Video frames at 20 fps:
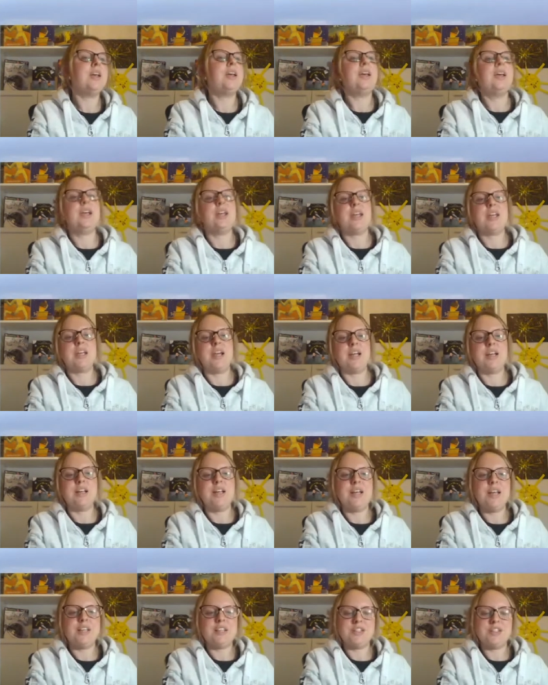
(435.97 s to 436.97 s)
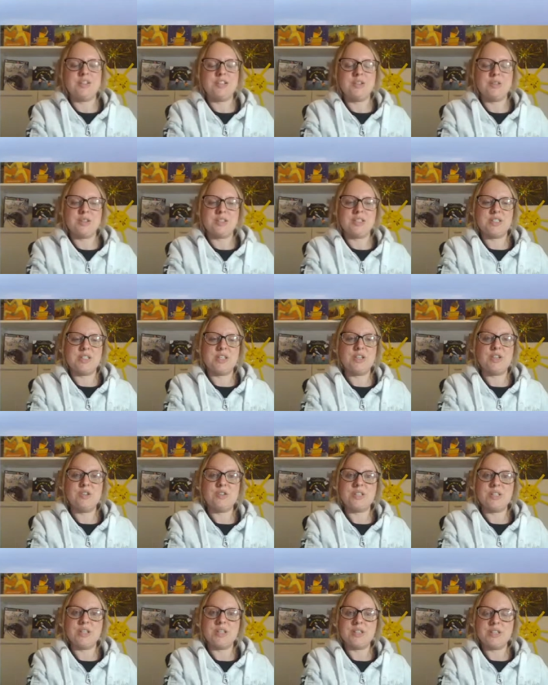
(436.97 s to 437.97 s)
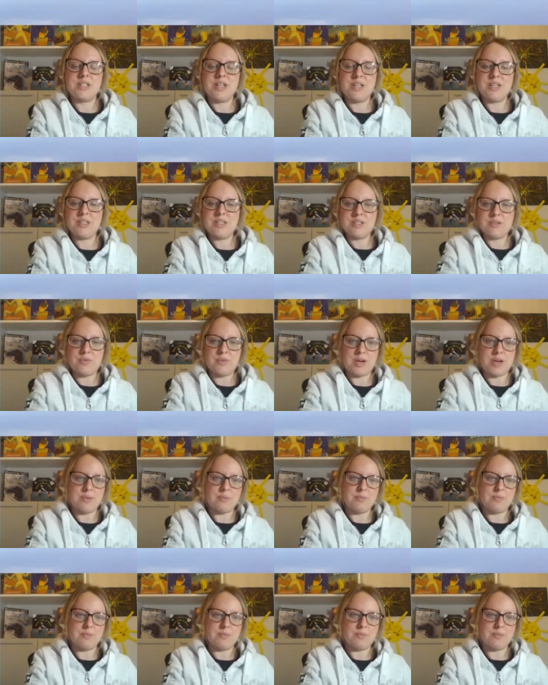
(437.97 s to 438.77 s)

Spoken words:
Okay, let's look at it using a tens frame.